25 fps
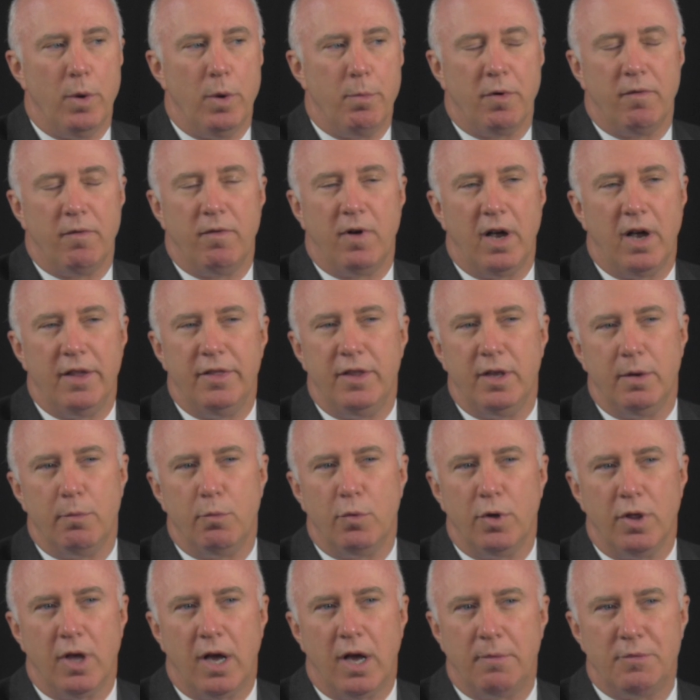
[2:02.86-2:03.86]
provide
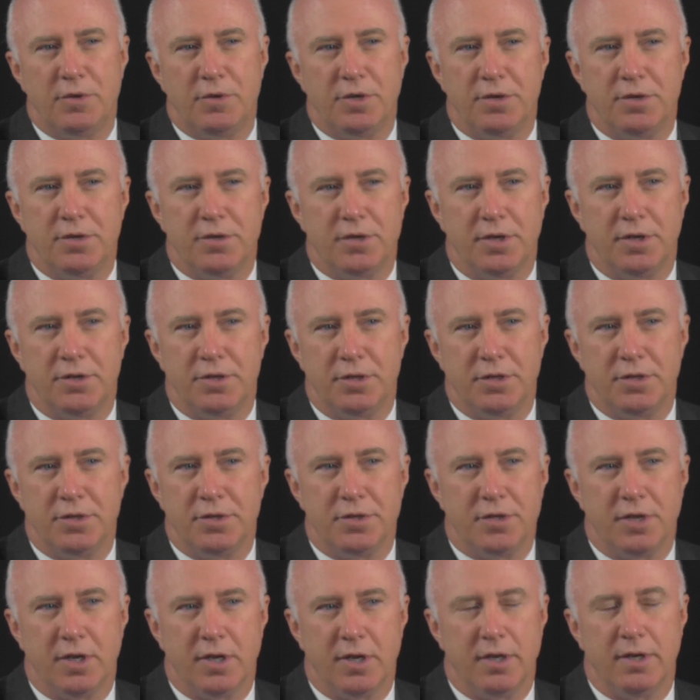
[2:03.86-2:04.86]
them with options such
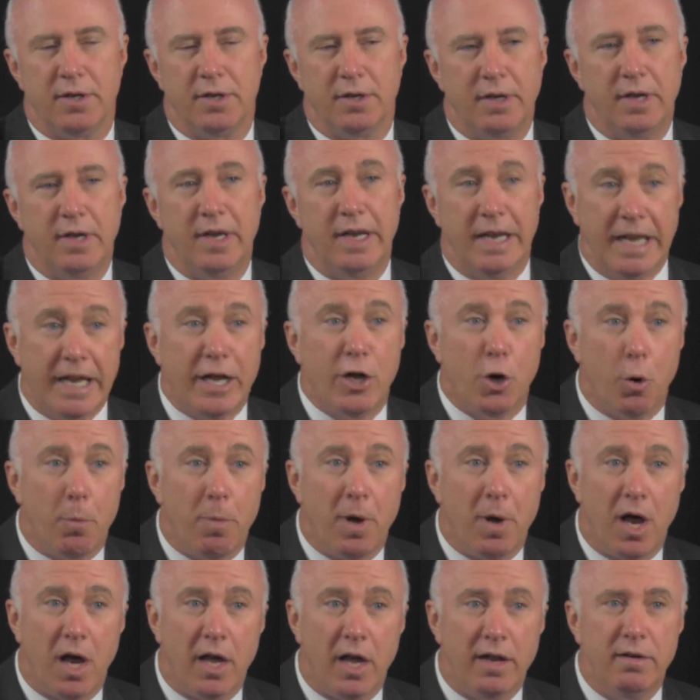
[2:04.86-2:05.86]
as an
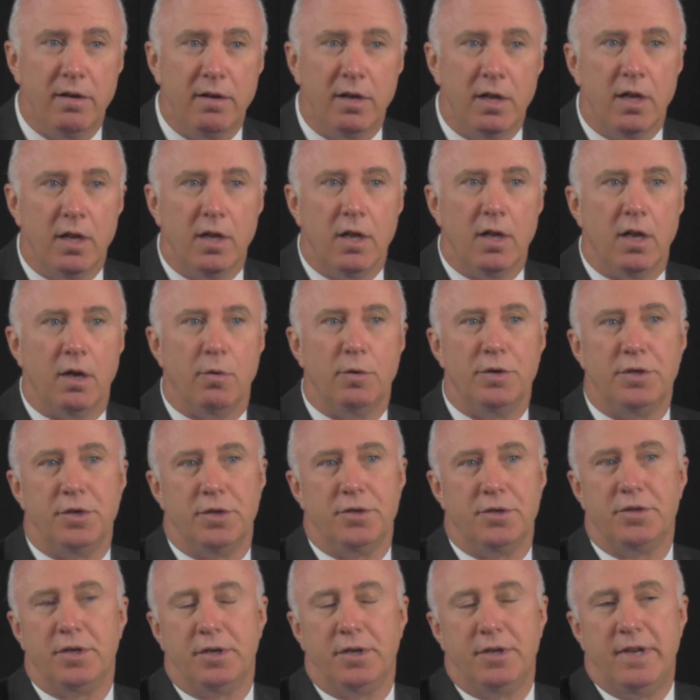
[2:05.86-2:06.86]
EcoPod, which
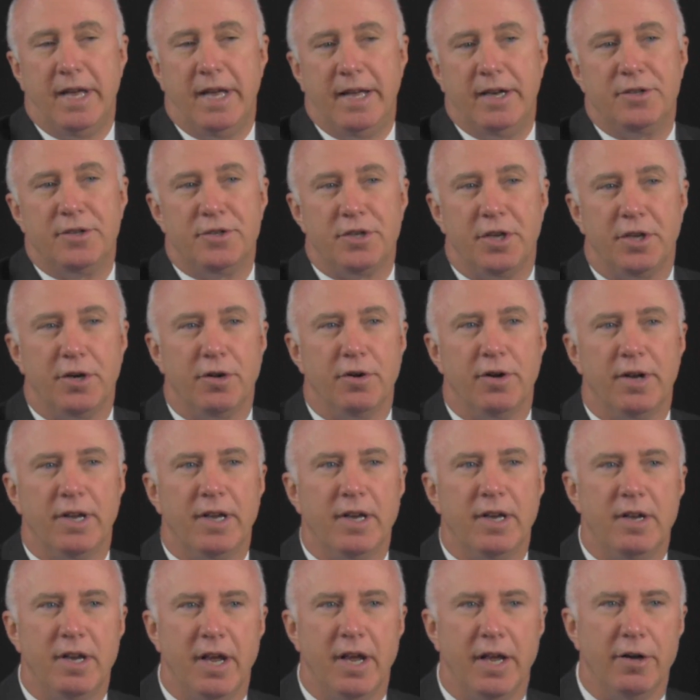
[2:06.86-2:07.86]
is a data center and a
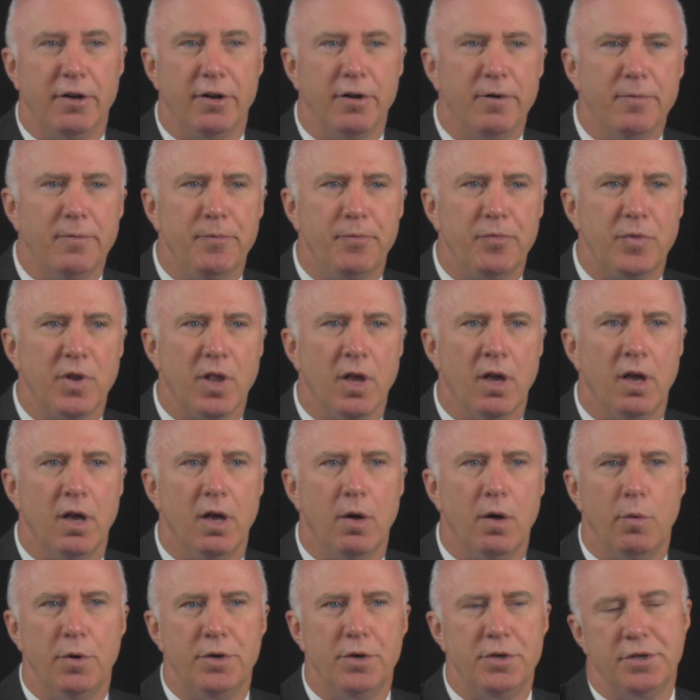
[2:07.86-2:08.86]
container,
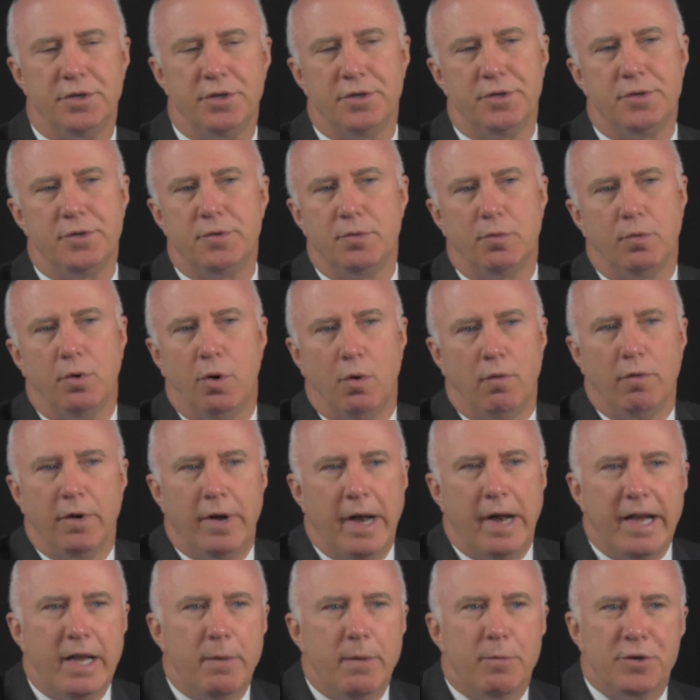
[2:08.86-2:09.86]
which is
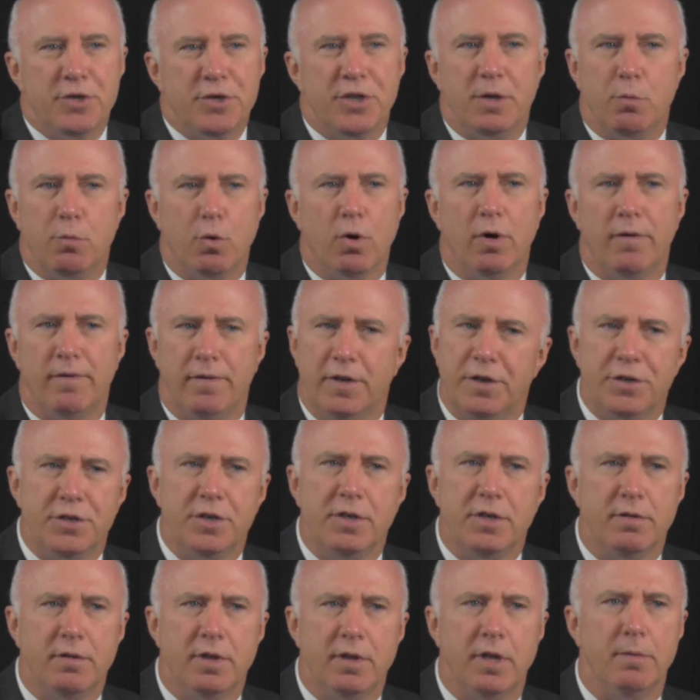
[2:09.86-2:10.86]
over 90% more
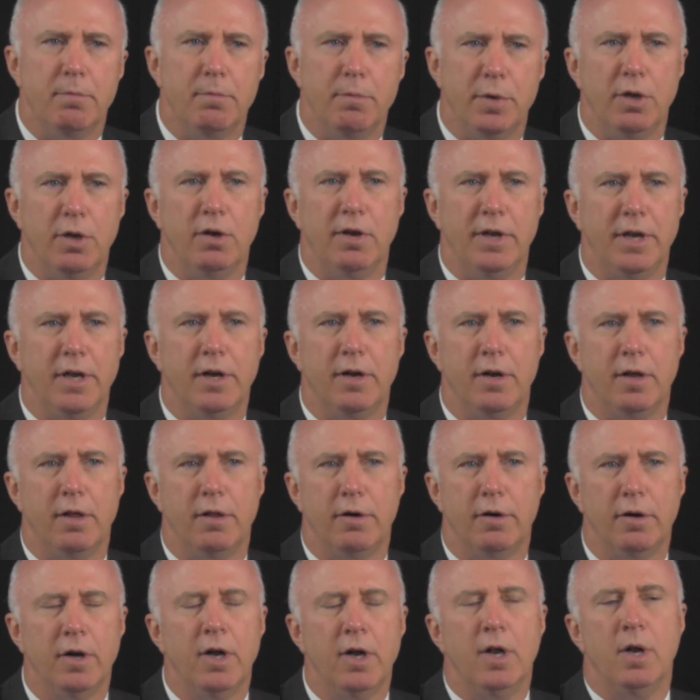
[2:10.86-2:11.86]
efficient than building
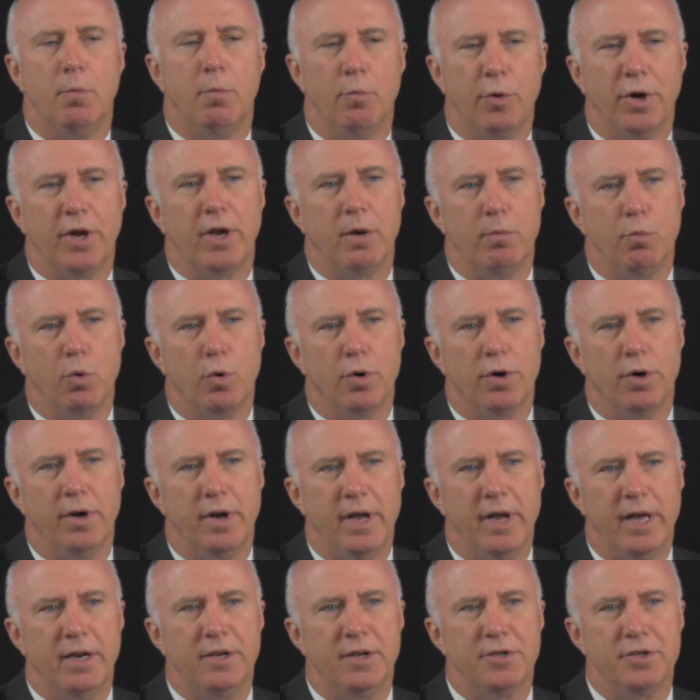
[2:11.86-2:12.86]
another brick and mortar
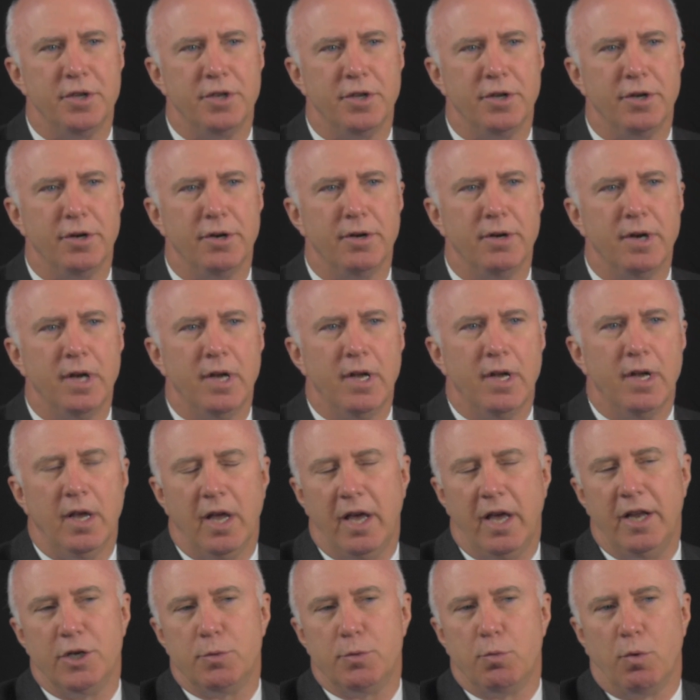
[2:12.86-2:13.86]
data center,
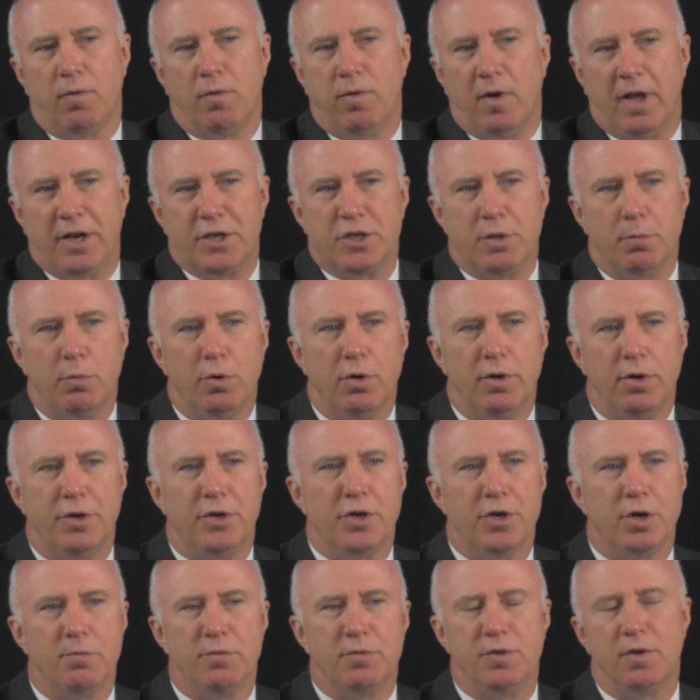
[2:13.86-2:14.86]
and is more flexible
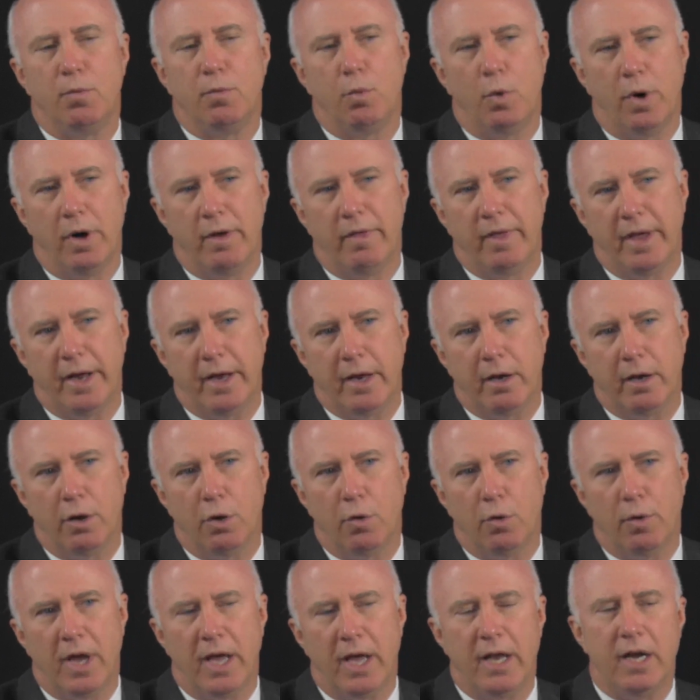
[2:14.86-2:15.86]
in terms of where they can
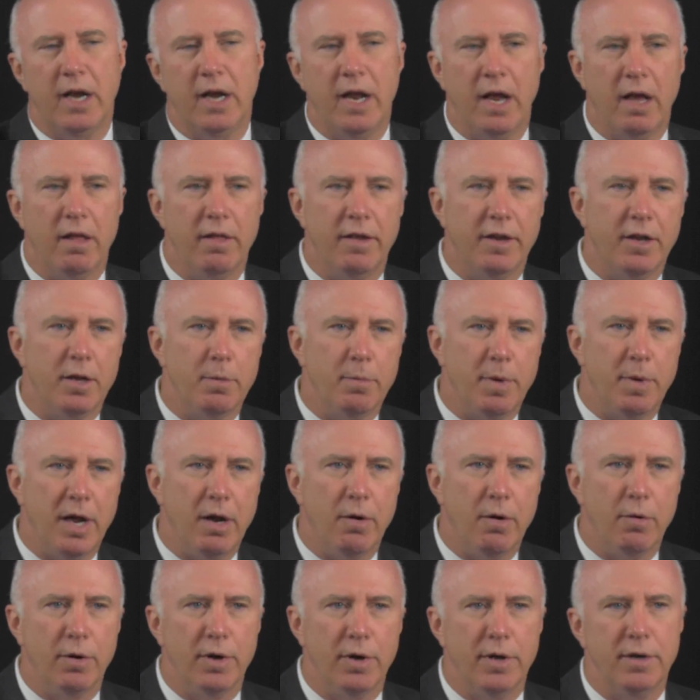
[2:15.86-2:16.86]
locate it, how they can
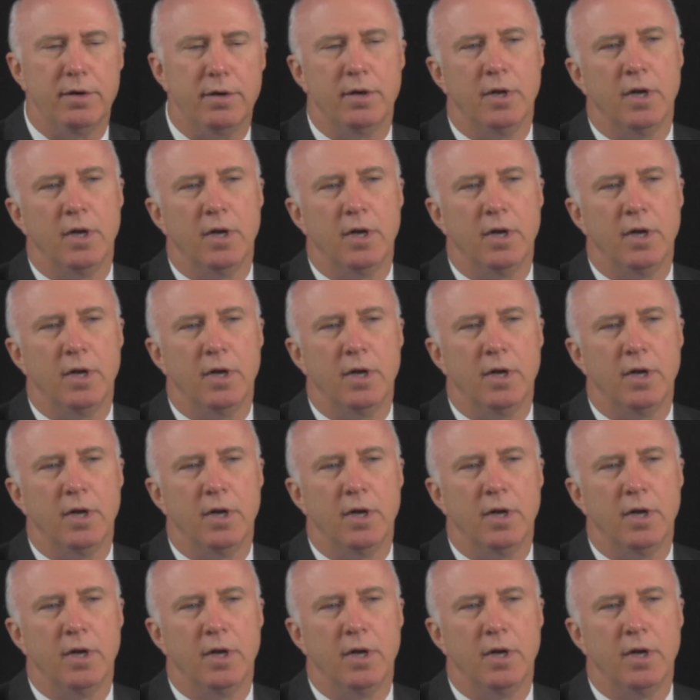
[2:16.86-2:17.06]
power it.